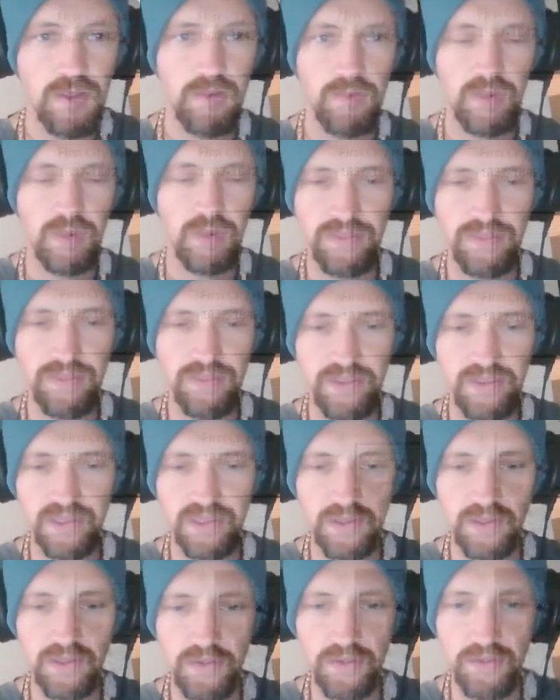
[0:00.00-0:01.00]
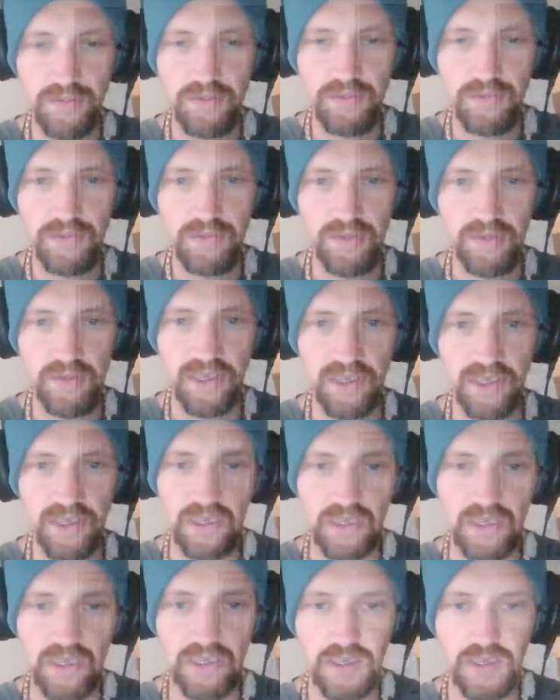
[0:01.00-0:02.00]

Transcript: We got the Saloon Building,